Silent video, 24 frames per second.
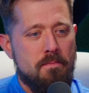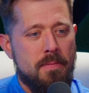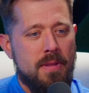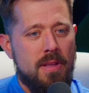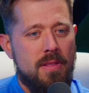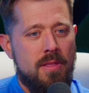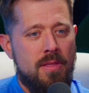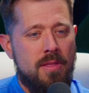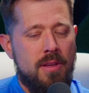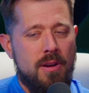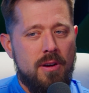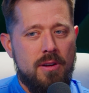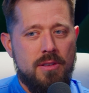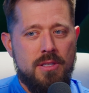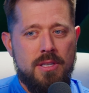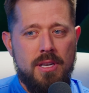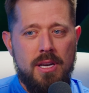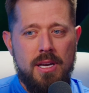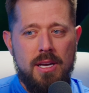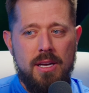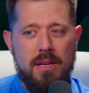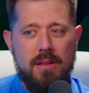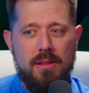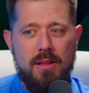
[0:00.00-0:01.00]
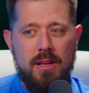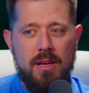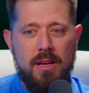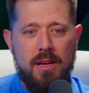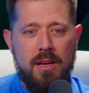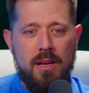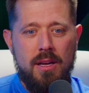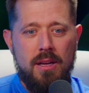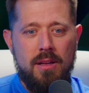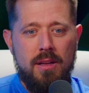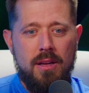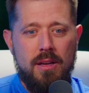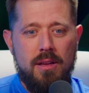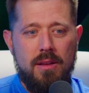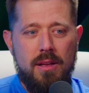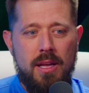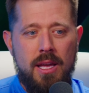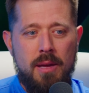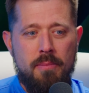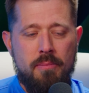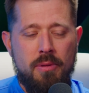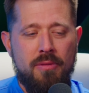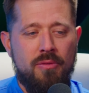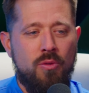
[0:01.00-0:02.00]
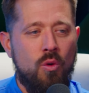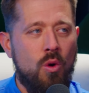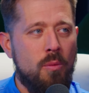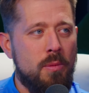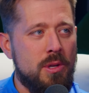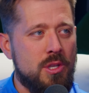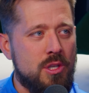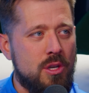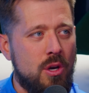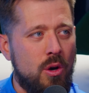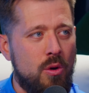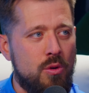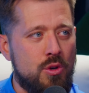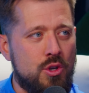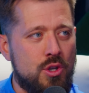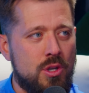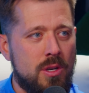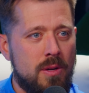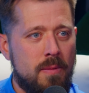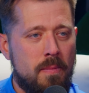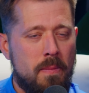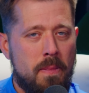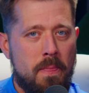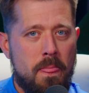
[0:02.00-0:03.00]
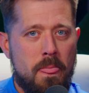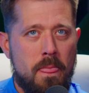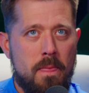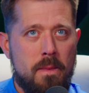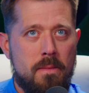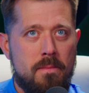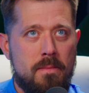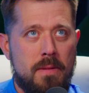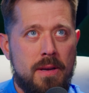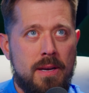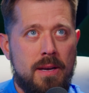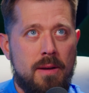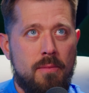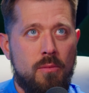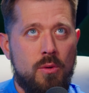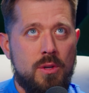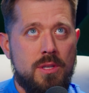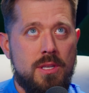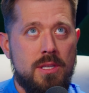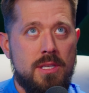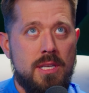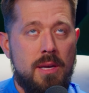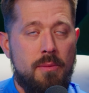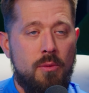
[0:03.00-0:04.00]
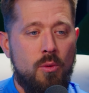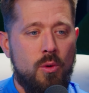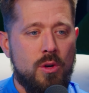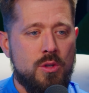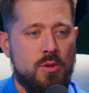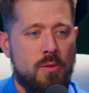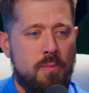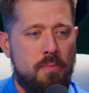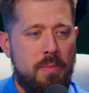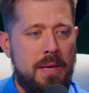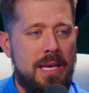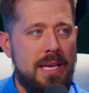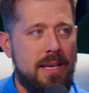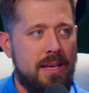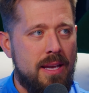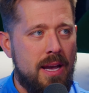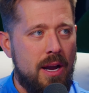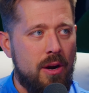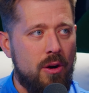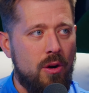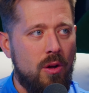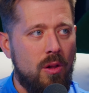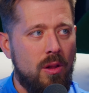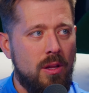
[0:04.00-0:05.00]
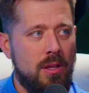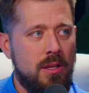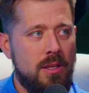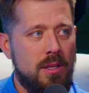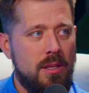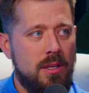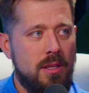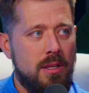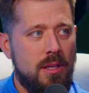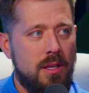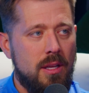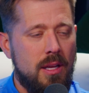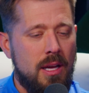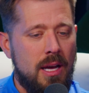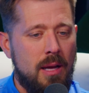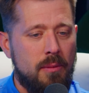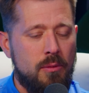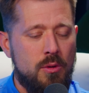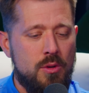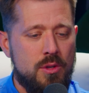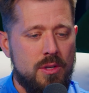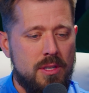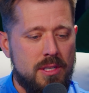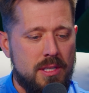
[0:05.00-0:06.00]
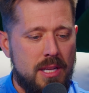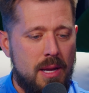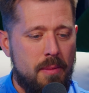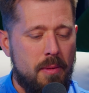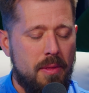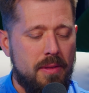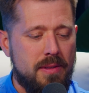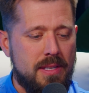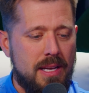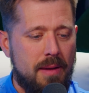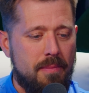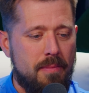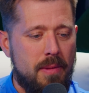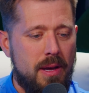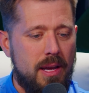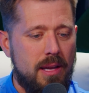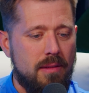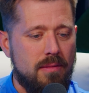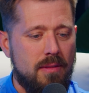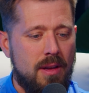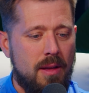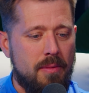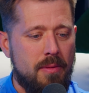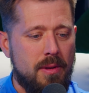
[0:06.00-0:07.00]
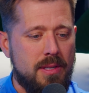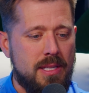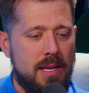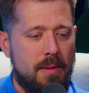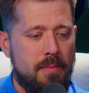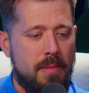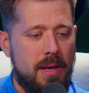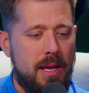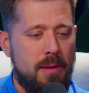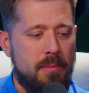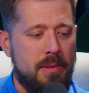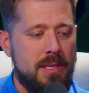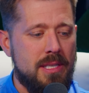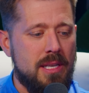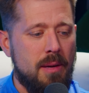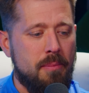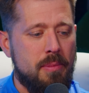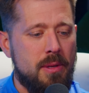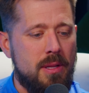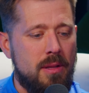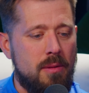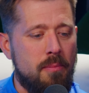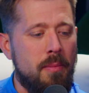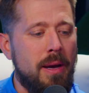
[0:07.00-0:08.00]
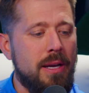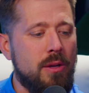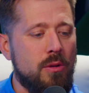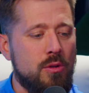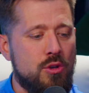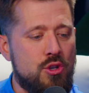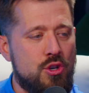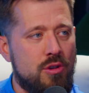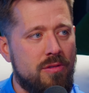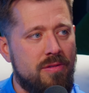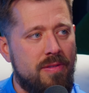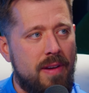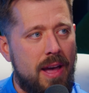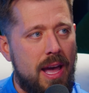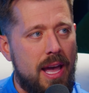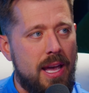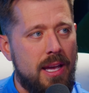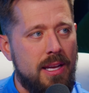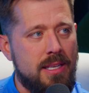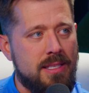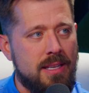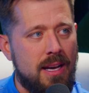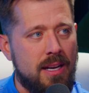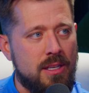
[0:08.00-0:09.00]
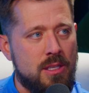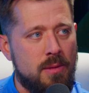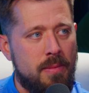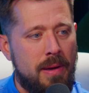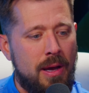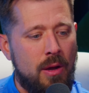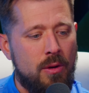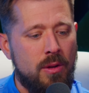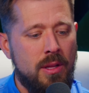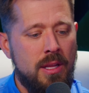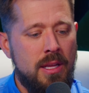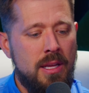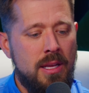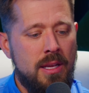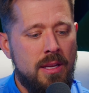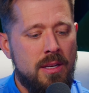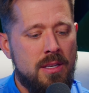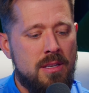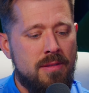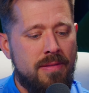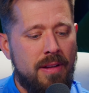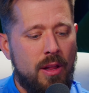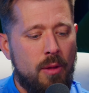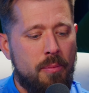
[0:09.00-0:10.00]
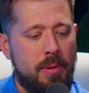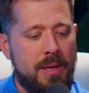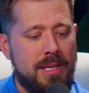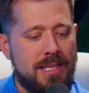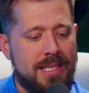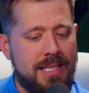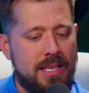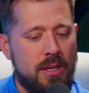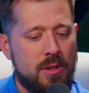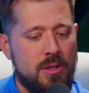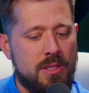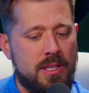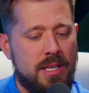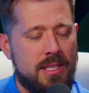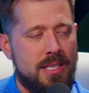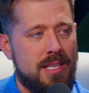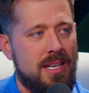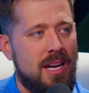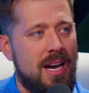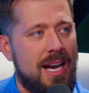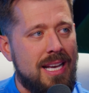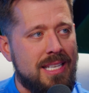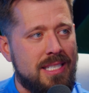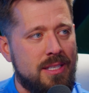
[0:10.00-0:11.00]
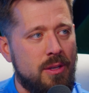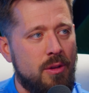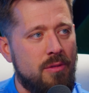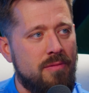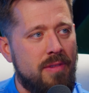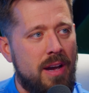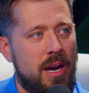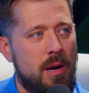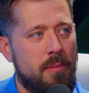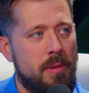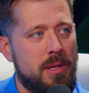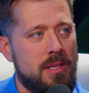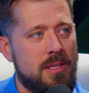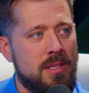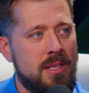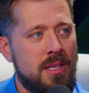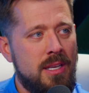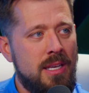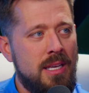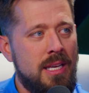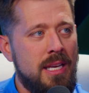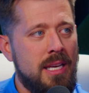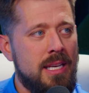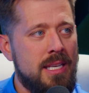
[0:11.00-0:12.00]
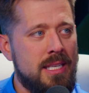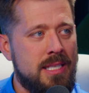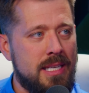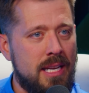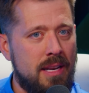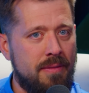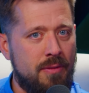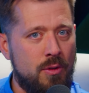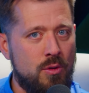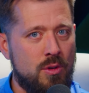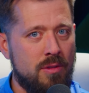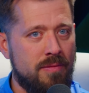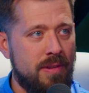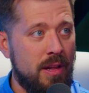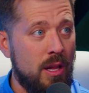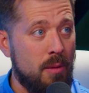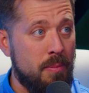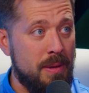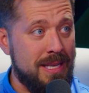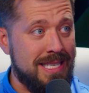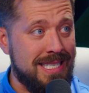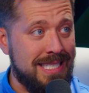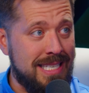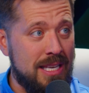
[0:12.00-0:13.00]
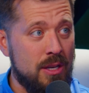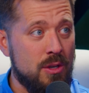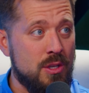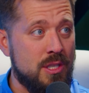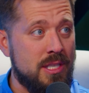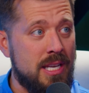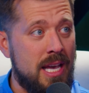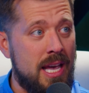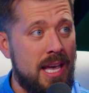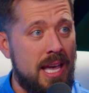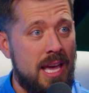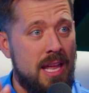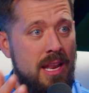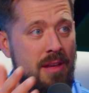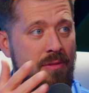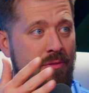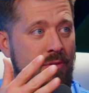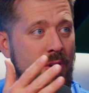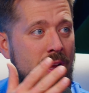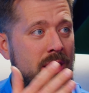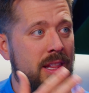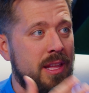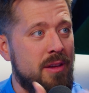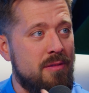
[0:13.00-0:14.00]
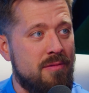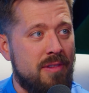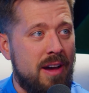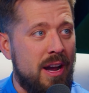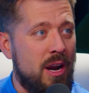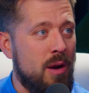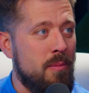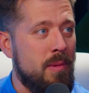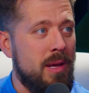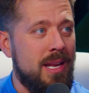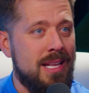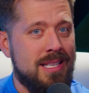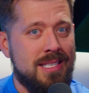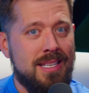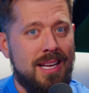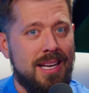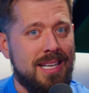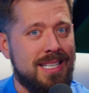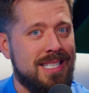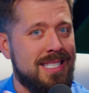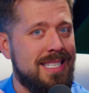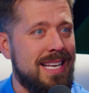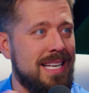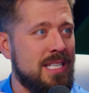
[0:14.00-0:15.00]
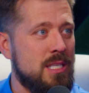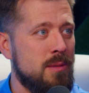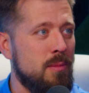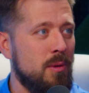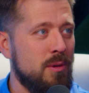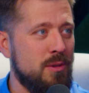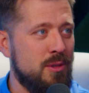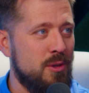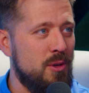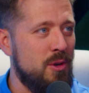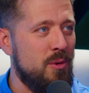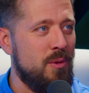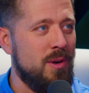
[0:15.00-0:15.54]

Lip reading: There's a performance coach. What's his name? He works with Pete Carroll. I'm losing his name on the top of my head, but he's up in Michael Gervais. He talks about developing skill sets in hostile environments. He said if you develop a skill set in a friendly environment, it's not accessible to you